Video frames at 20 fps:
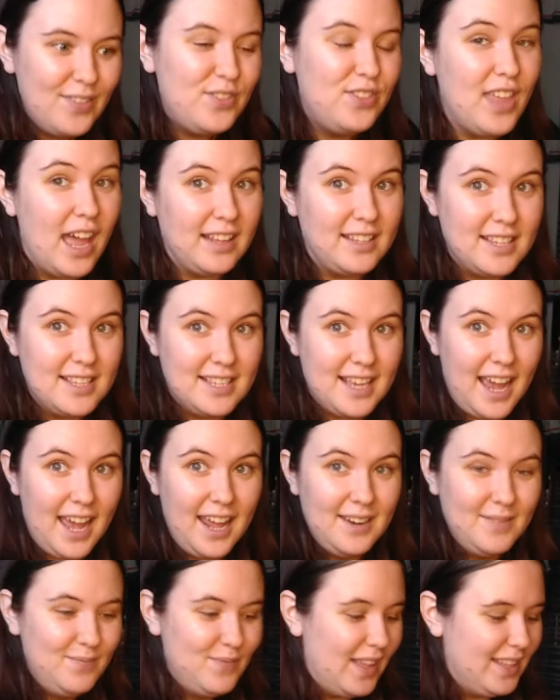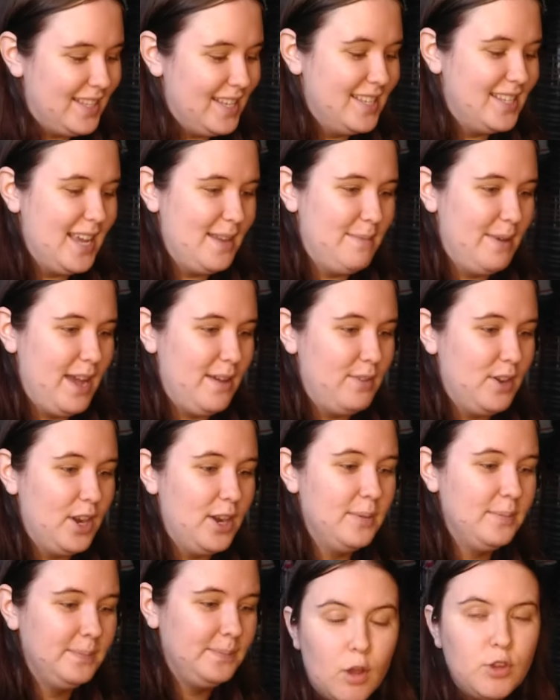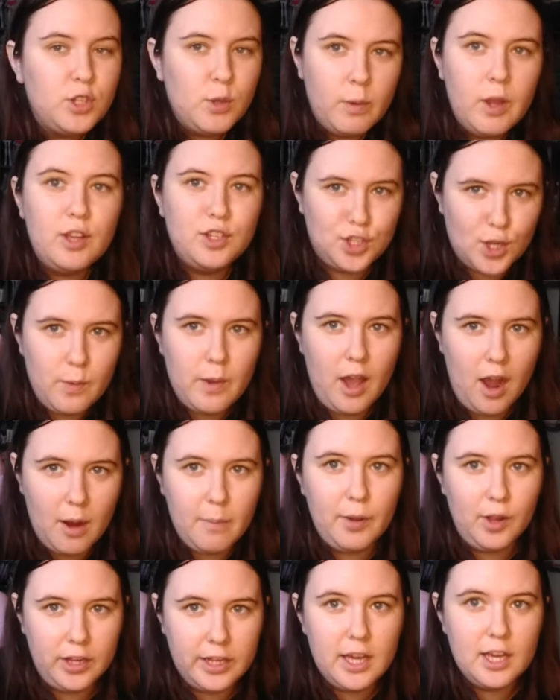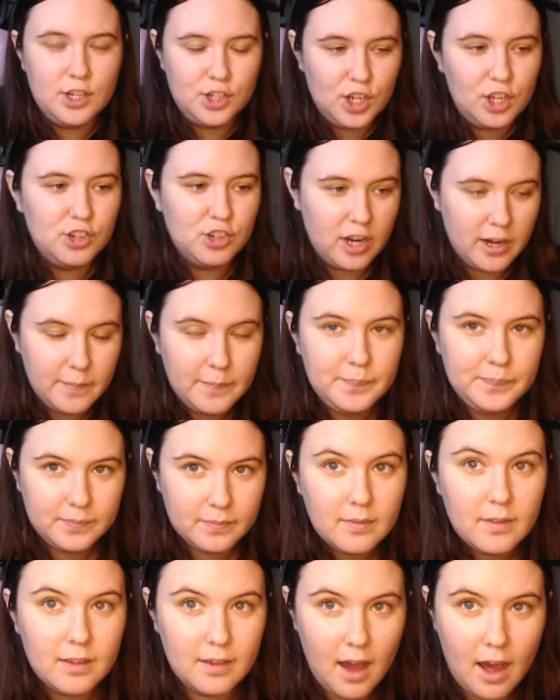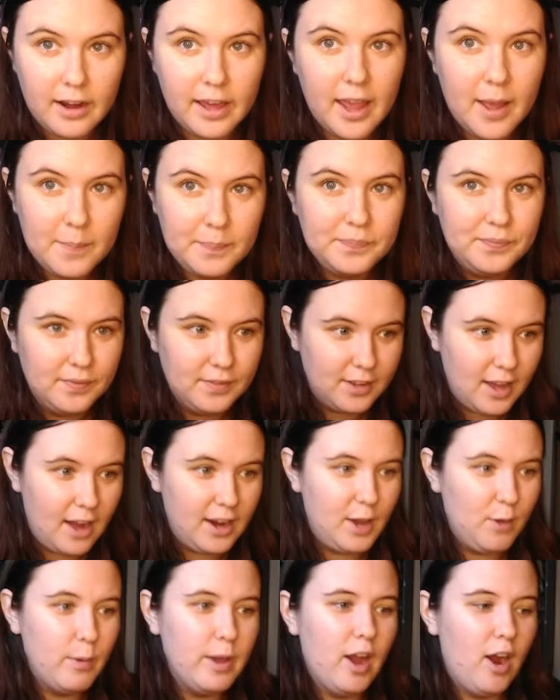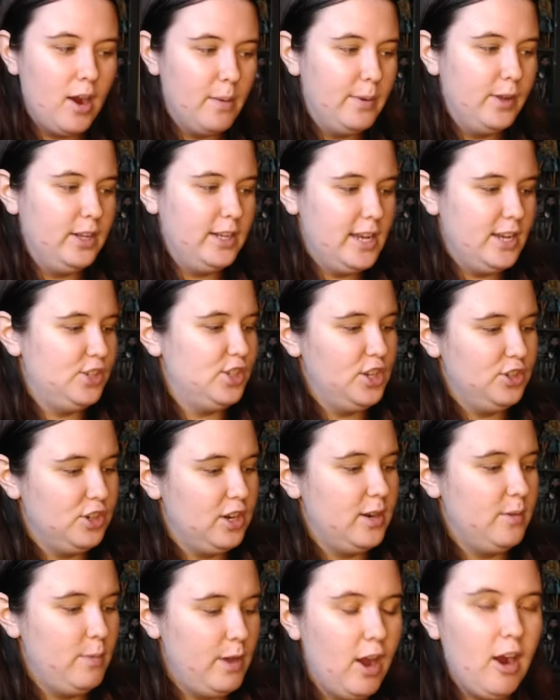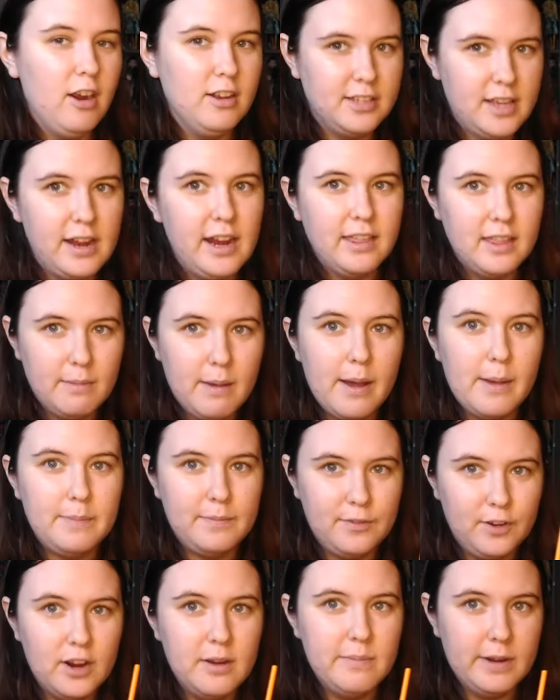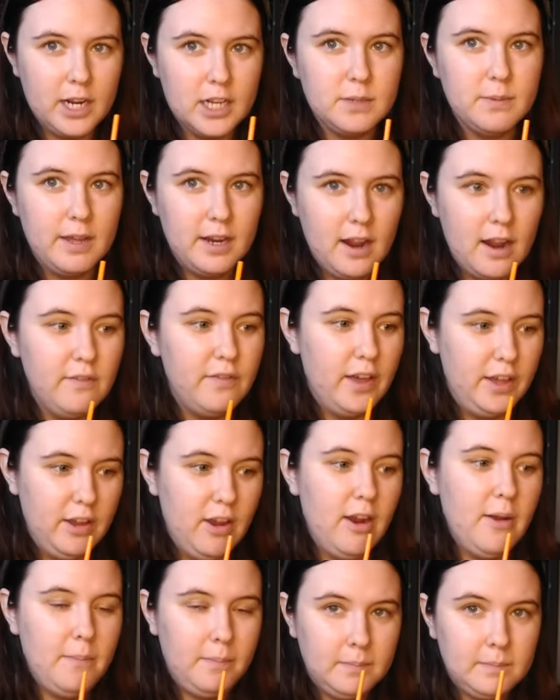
That's insane. That's insane behavior. So we so we are bullying children. Got it. Got it. We are bullying children. We are setting them up for embarrassment and failure.